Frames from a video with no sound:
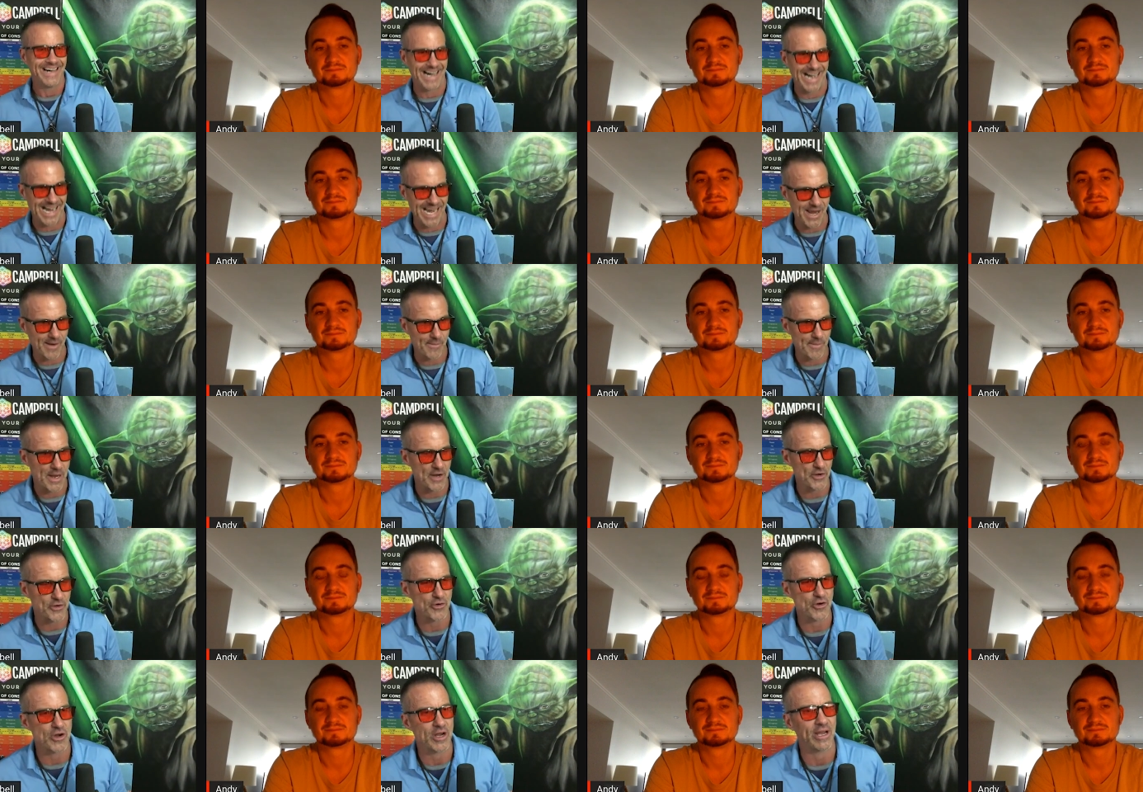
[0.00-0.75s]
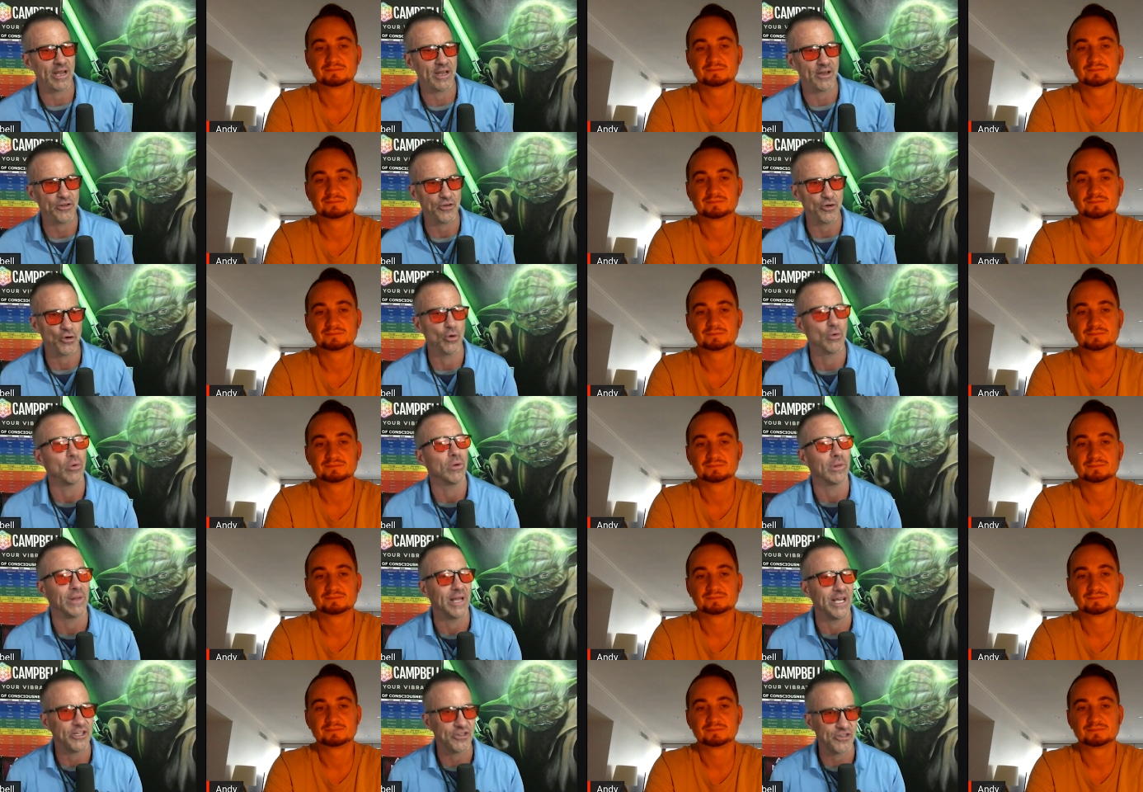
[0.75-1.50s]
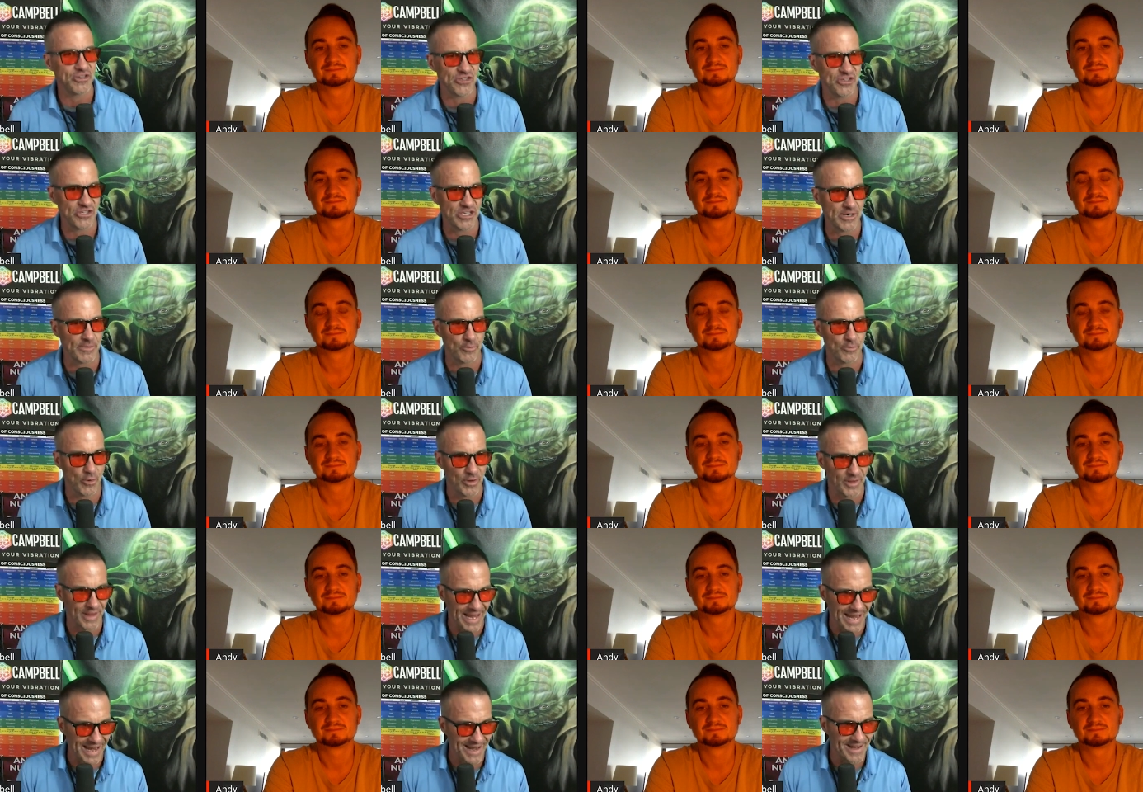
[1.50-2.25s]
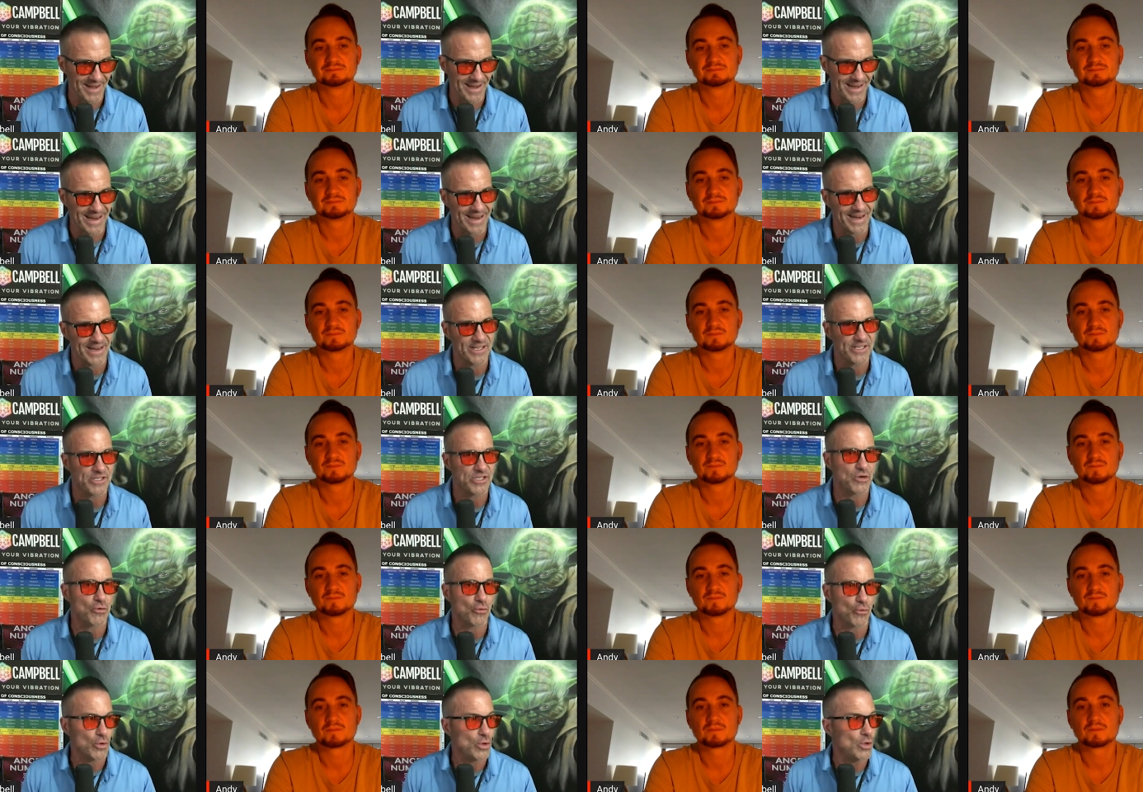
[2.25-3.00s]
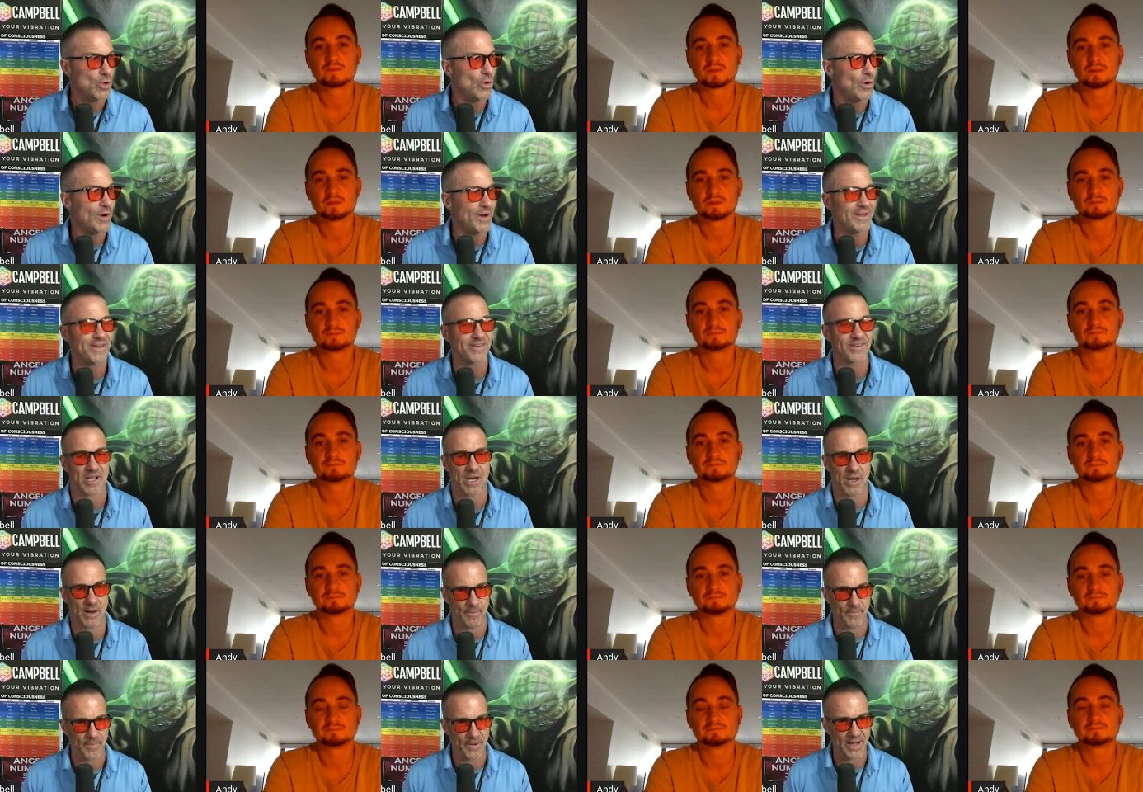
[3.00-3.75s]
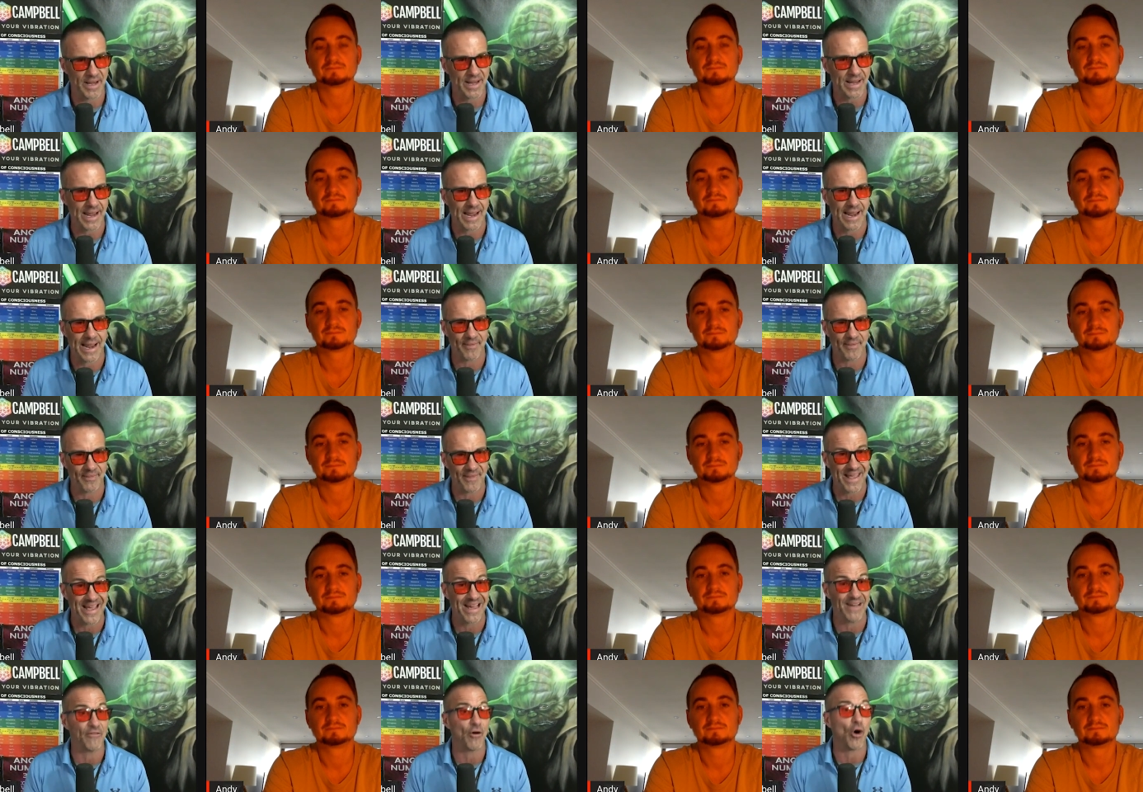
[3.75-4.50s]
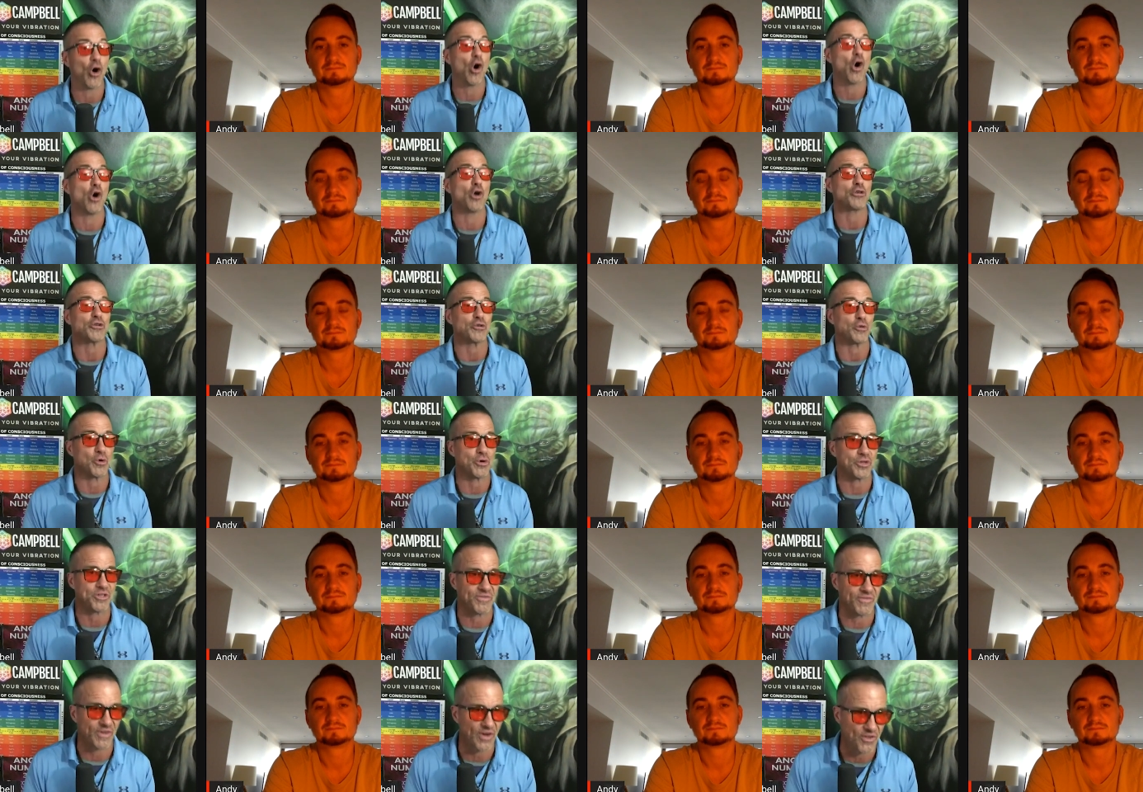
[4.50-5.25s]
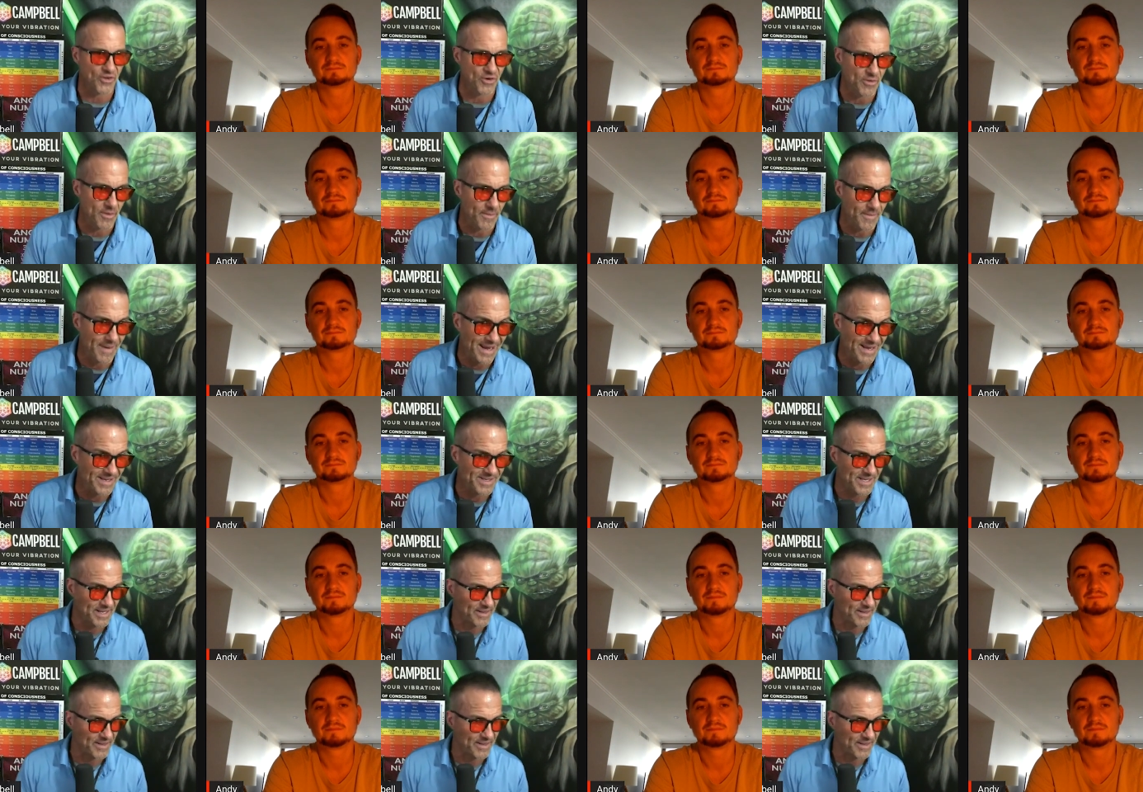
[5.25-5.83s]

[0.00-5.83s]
Speaker 1: I am entering into a relationship with Andy and his crew and his company, and they have all sorts of other amazing